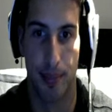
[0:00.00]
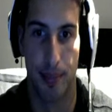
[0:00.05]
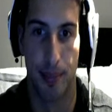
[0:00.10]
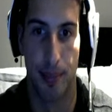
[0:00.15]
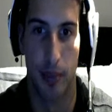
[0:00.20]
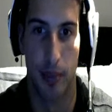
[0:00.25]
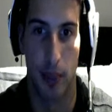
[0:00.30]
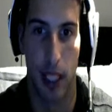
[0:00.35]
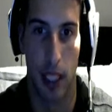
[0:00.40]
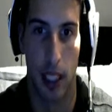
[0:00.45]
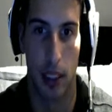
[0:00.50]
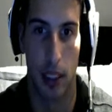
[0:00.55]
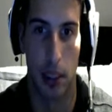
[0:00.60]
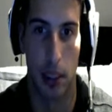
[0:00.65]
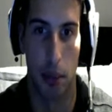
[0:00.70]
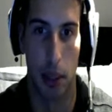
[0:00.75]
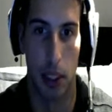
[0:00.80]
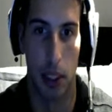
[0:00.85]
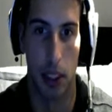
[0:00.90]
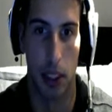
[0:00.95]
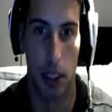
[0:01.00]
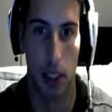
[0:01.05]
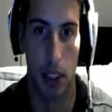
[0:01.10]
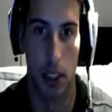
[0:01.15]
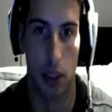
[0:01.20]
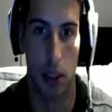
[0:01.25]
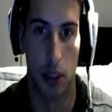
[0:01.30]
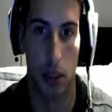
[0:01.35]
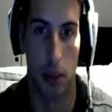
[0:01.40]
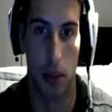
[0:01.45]
That's gonna be the good thing
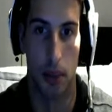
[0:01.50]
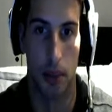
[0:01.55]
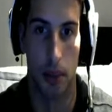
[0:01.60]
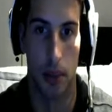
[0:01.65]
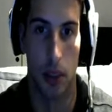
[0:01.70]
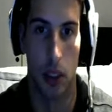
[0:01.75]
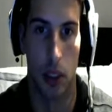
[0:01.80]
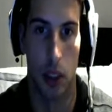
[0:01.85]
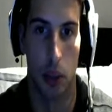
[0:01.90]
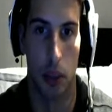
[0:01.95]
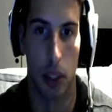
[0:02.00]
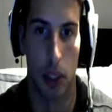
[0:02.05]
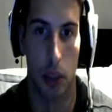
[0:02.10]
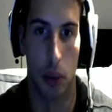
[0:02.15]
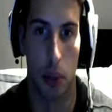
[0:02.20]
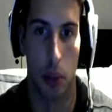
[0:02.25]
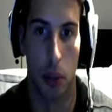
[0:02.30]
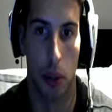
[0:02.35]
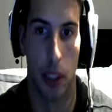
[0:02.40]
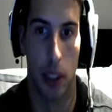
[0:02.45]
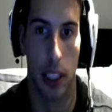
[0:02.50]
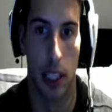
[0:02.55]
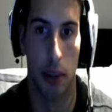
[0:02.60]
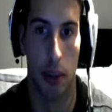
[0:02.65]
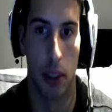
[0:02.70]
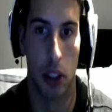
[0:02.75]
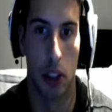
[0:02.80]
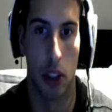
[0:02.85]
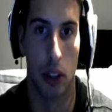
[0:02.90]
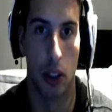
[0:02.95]
to do. So we can do more
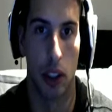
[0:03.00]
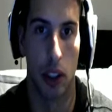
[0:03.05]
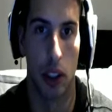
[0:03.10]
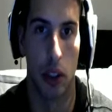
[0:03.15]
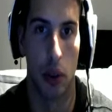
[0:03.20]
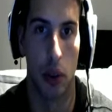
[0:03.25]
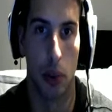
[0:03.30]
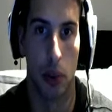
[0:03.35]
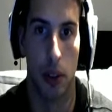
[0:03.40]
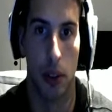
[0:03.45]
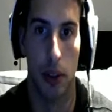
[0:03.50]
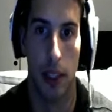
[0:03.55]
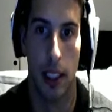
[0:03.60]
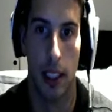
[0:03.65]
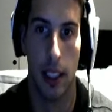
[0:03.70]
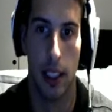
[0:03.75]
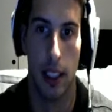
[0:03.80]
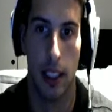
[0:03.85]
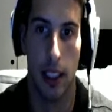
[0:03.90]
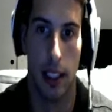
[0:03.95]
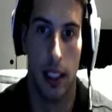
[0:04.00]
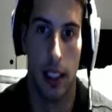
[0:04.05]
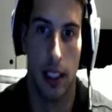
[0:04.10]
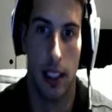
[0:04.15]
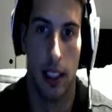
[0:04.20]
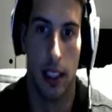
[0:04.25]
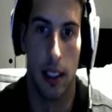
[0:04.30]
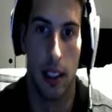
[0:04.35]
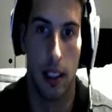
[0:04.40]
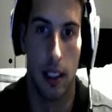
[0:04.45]
damage to this dude.
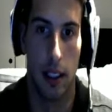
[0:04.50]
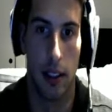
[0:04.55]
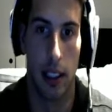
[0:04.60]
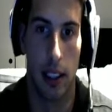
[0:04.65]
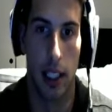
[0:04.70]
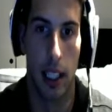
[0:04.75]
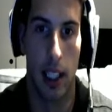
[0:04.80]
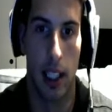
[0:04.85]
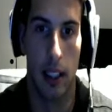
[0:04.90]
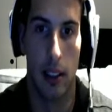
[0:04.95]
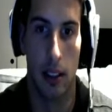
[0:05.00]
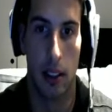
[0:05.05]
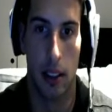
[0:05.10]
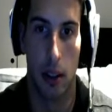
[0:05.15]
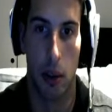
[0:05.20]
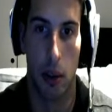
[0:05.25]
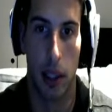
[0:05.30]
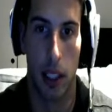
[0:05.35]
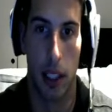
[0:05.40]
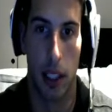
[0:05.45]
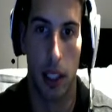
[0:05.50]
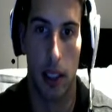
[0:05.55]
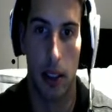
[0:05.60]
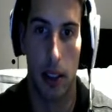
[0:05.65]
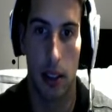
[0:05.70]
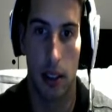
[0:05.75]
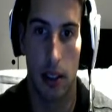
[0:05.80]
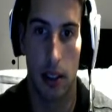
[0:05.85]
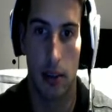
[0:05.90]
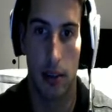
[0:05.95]
Here again, quick hit
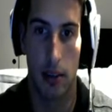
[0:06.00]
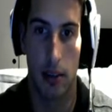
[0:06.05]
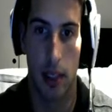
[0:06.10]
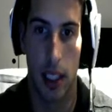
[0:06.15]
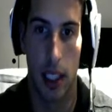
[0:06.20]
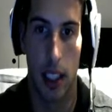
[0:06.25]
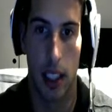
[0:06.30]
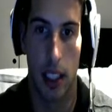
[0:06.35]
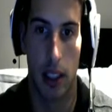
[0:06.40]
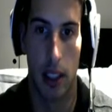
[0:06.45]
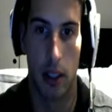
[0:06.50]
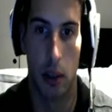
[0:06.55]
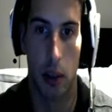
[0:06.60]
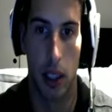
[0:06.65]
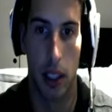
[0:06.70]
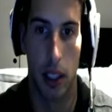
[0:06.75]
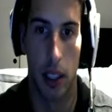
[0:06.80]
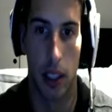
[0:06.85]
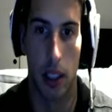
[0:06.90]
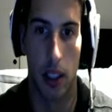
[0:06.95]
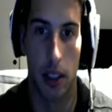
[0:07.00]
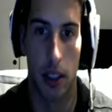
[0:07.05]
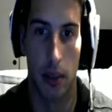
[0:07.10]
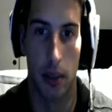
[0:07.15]
and quick hit.